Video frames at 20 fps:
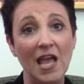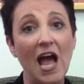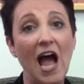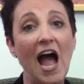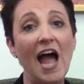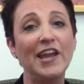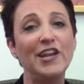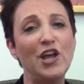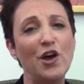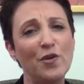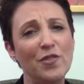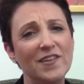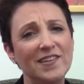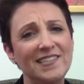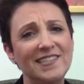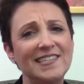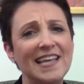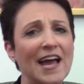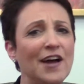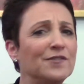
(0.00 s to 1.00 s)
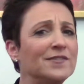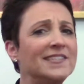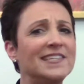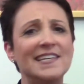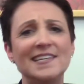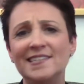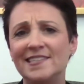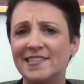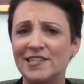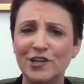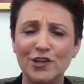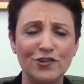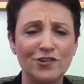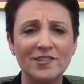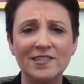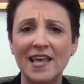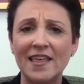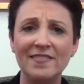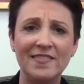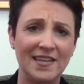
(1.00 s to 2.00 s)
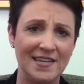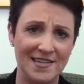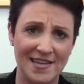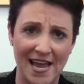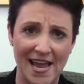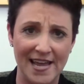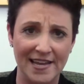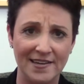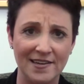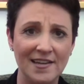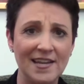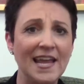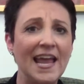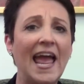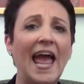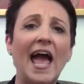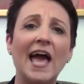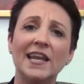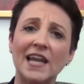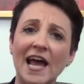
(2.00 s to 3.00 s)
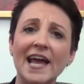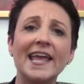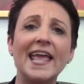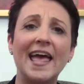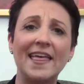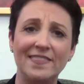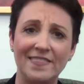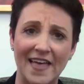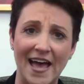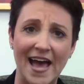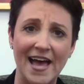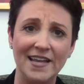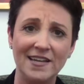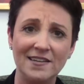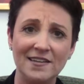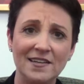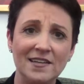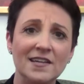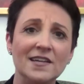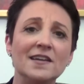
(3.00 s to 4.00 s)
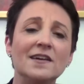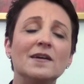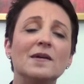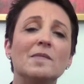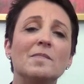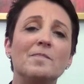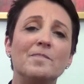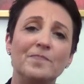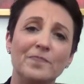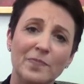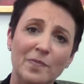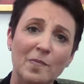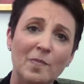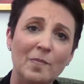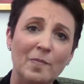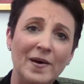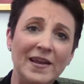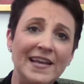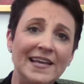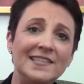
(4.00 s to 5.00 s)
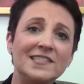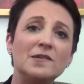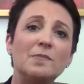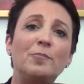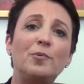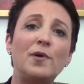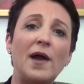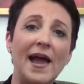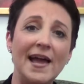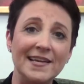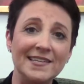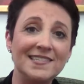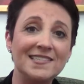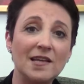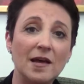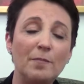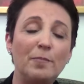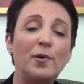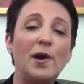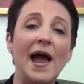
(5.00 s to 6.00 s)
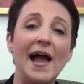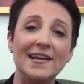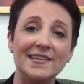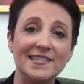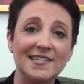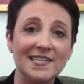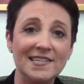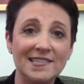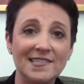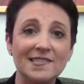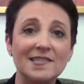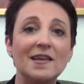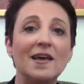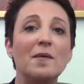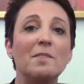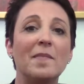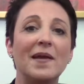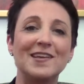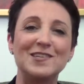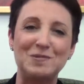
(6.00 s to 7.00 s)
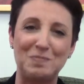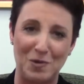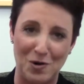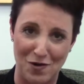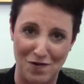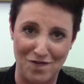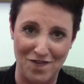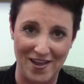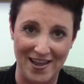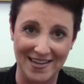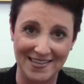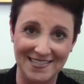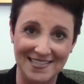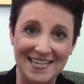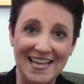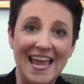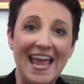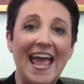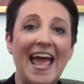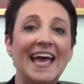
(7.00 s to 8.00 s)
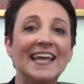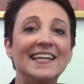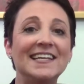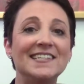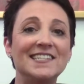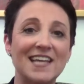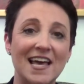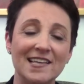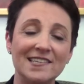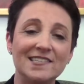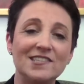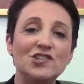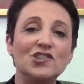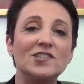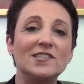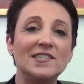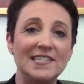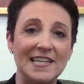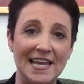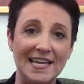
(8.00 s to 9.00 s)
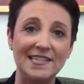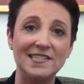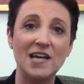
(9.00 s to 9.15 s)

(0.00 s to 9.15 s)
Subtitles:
I know this sounds easier said than done, and I get that. But it's practice makes perfect, and it does just take